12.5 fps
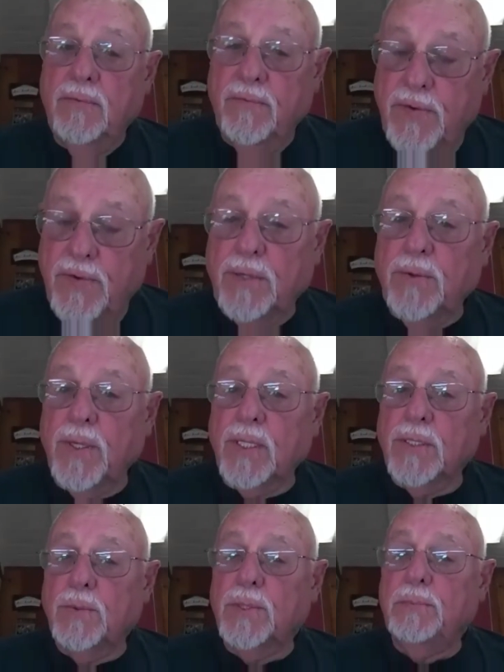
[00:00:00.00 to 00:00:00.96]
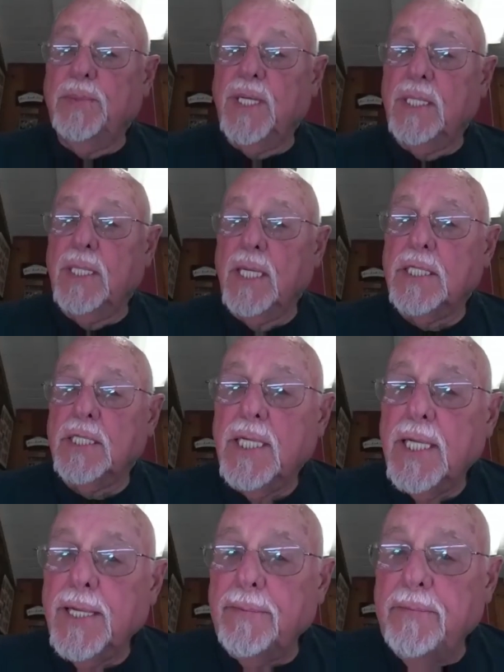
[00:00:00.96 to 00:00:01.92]
veterans with
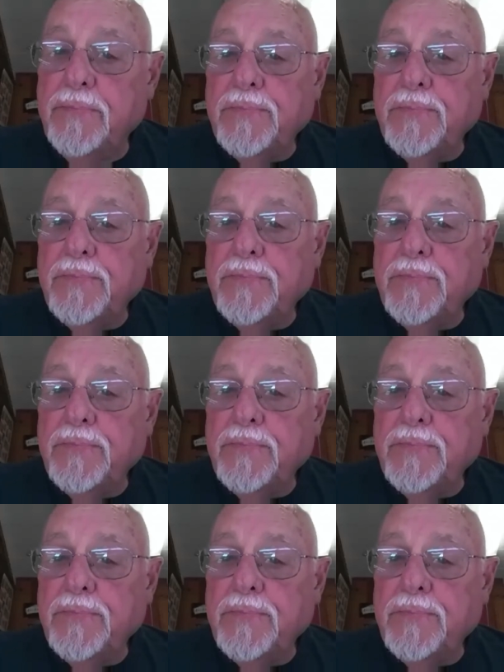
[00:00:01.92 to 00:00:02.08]
PTSD.